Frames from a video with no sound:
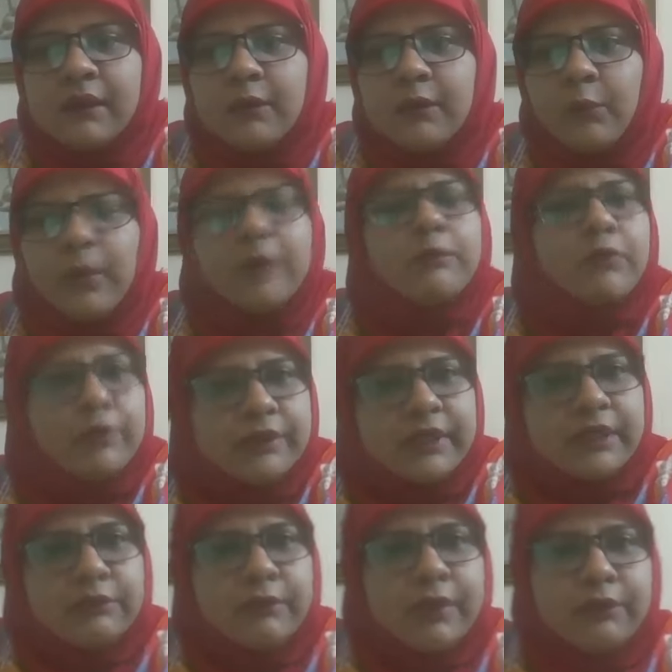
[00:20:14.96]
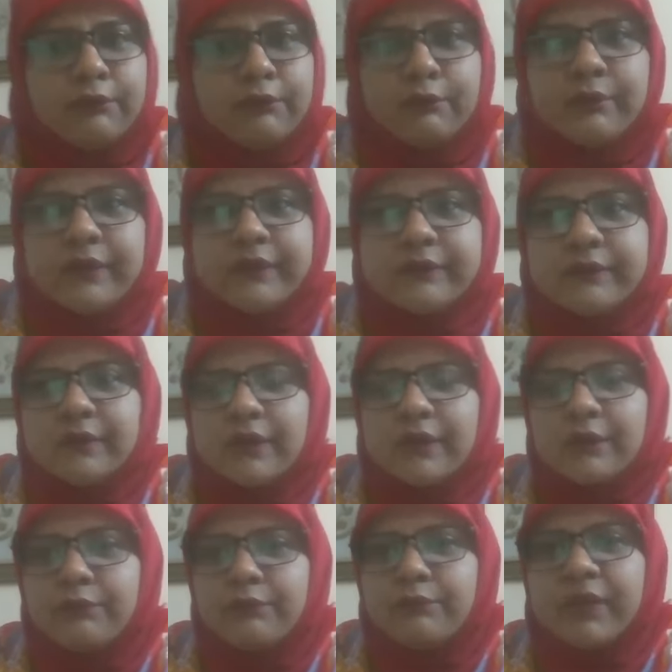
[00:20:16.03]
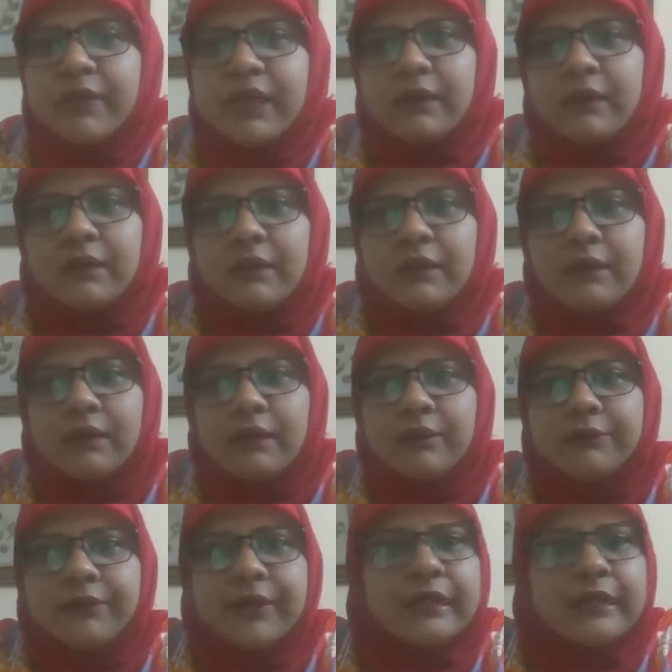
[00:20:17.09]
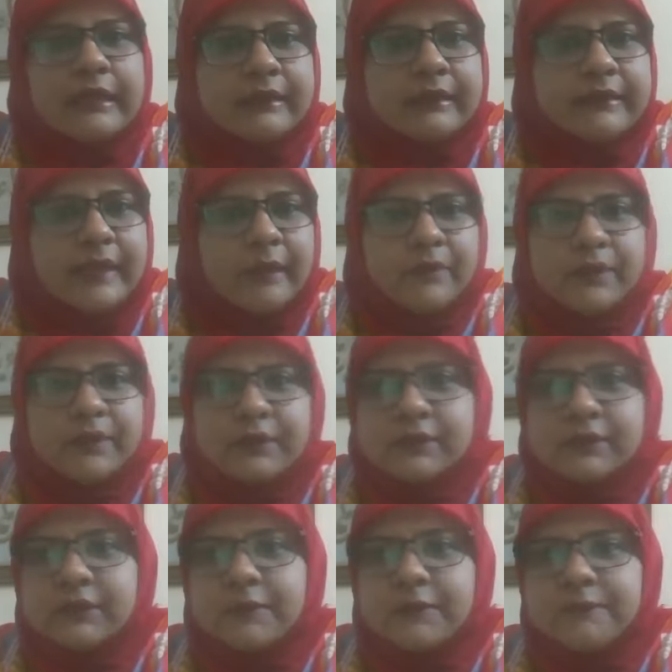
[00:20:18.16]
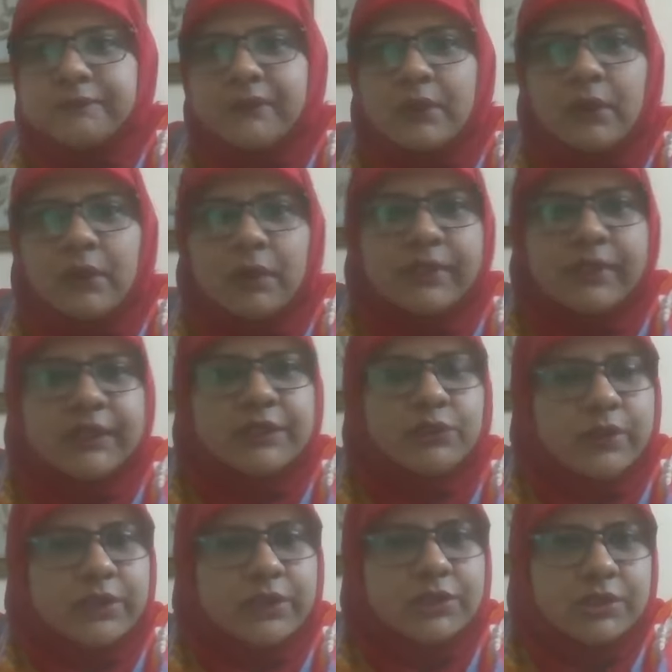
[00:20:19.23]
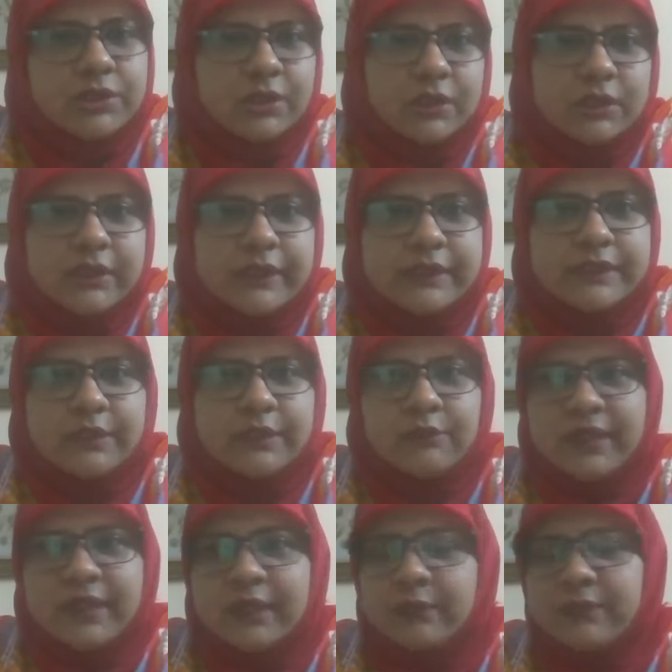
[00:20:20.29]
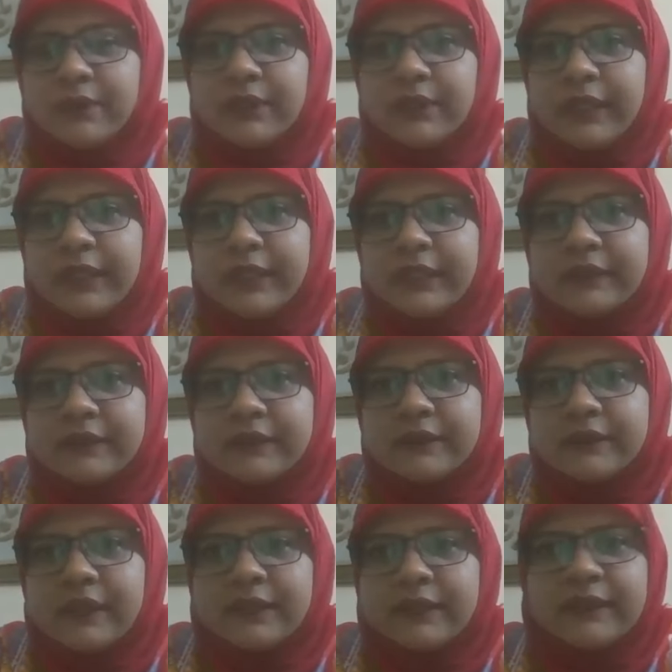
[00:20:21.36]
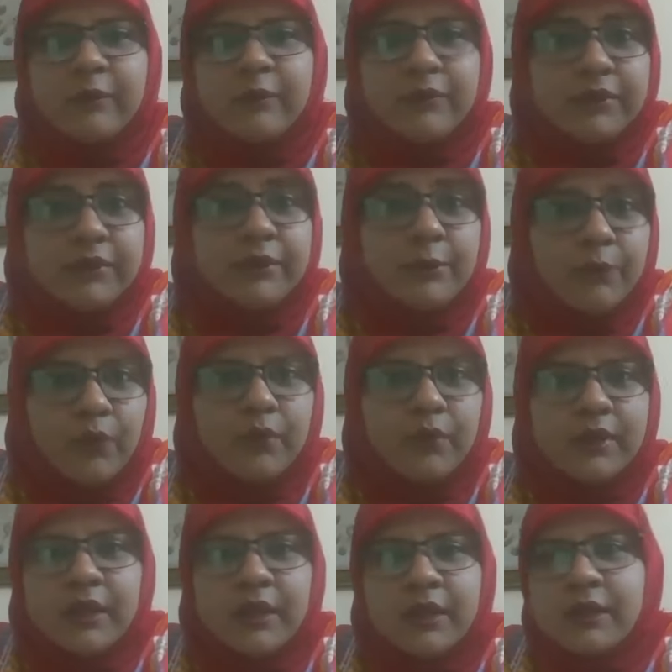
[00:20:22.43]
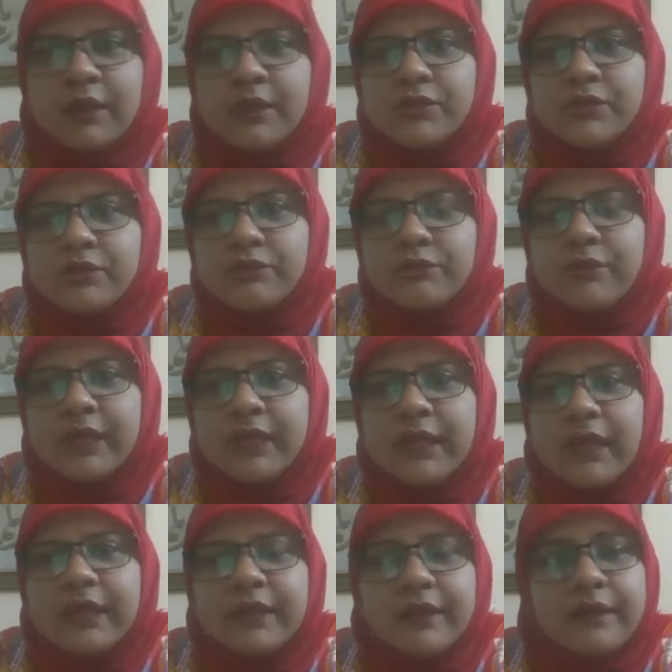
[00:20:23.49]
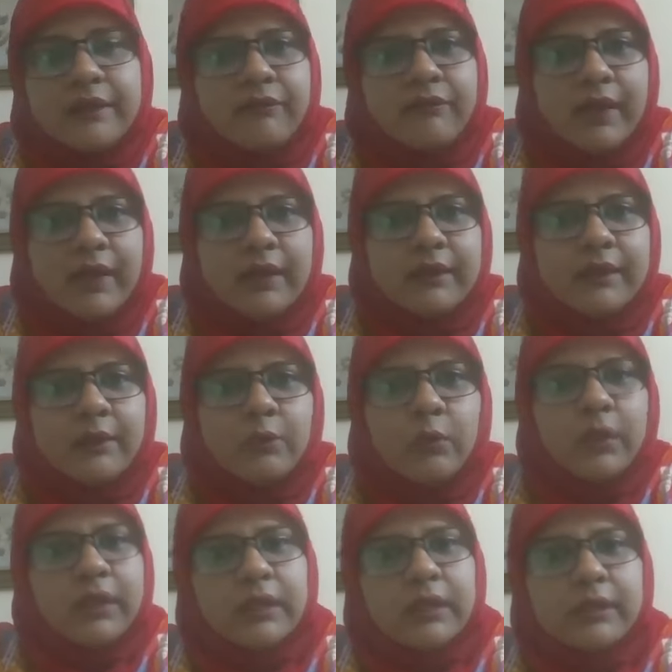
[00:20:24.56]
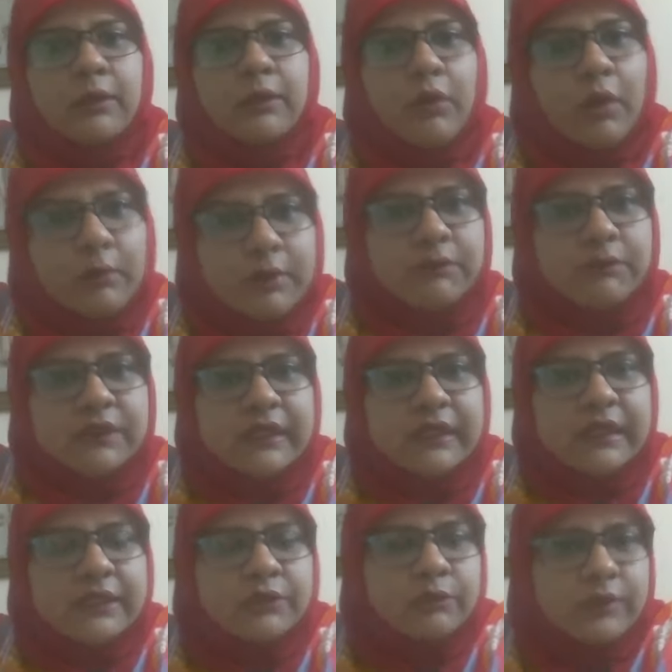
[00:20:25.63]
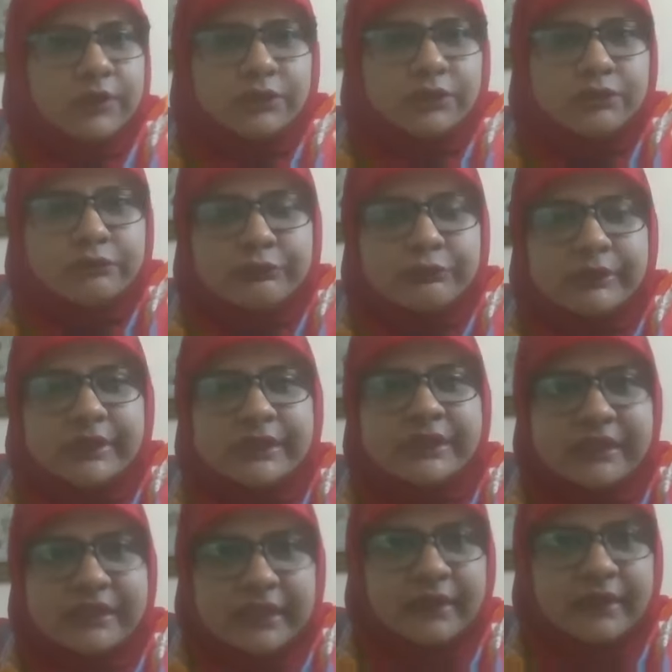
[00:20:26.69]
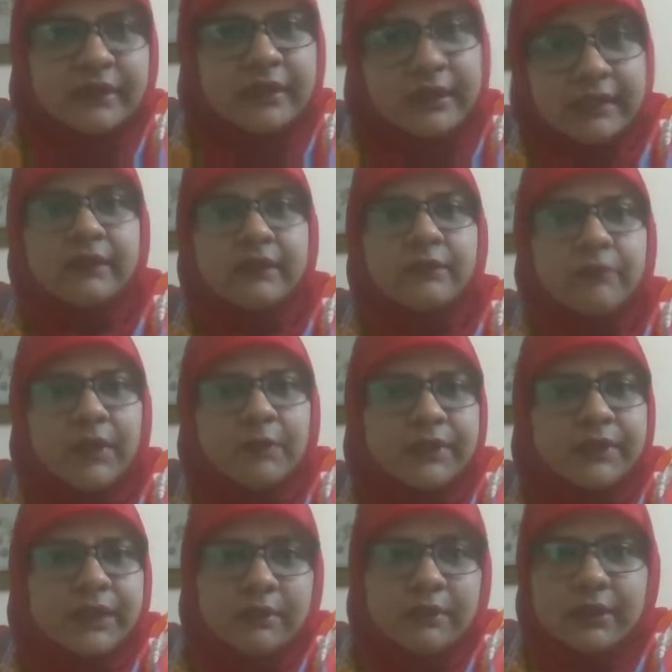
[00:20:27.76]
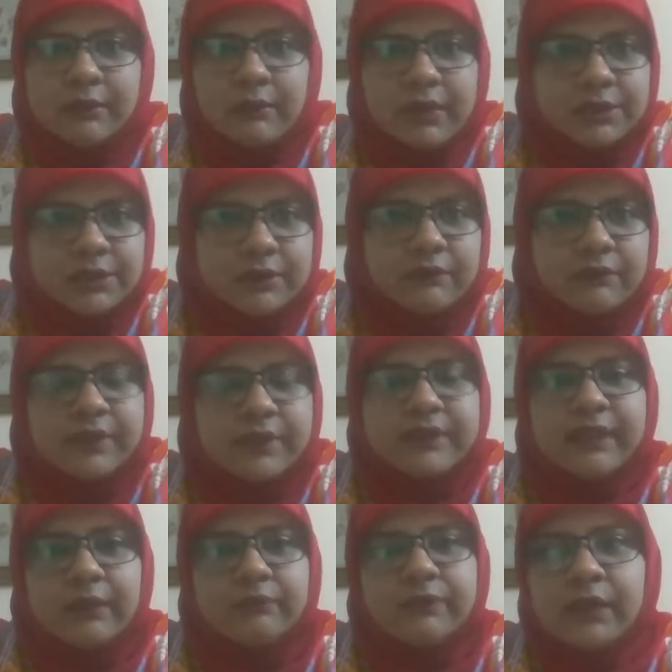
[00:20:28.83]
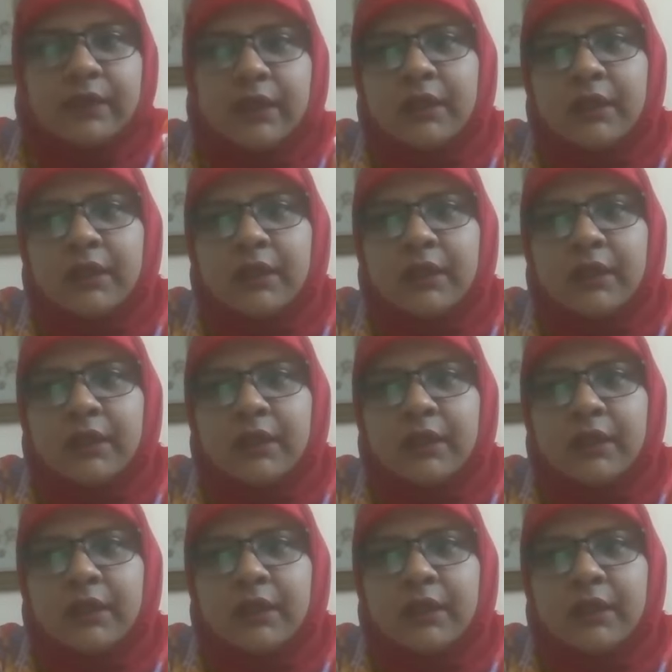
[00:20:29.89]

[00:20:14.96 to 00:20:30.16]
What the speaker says: one more thing you can do is, you may read examiner comments, which is available at ACCA examiner report. So you can identify that what are the common mistakes which students did in a particular question. For example,